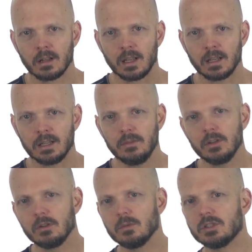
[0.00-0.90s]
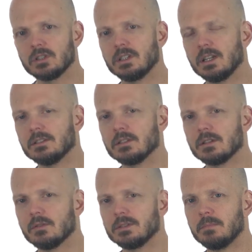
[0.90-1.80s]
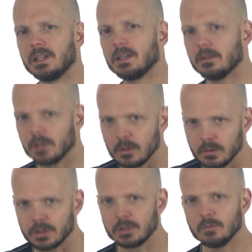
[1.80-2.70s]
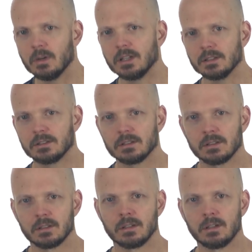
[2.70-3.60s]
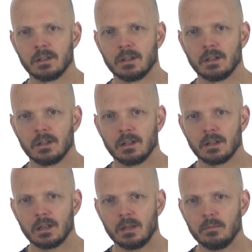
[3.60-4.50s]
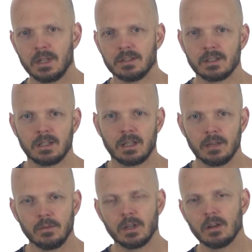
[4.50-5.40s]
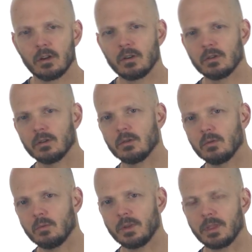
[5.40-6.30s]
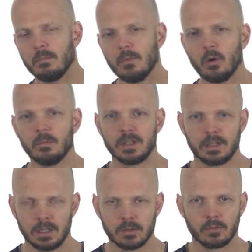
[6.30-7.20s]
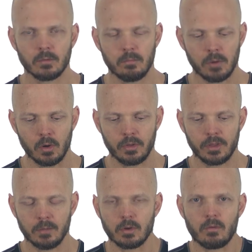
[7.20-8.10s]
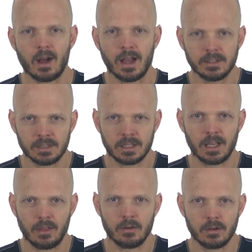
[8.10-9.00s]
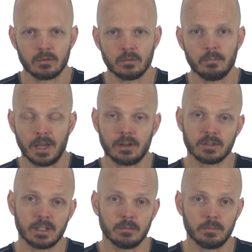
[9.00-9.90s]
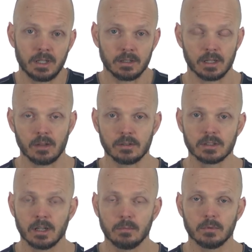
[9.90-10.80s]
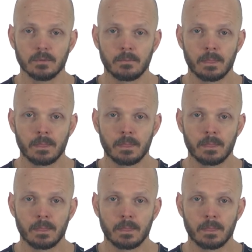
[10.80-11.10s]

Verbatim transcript: And giving her what she needs doesn't always mean giving her what she wants. It means giving her what the moment needs for both of them to rise together to a better state of being together as a couple.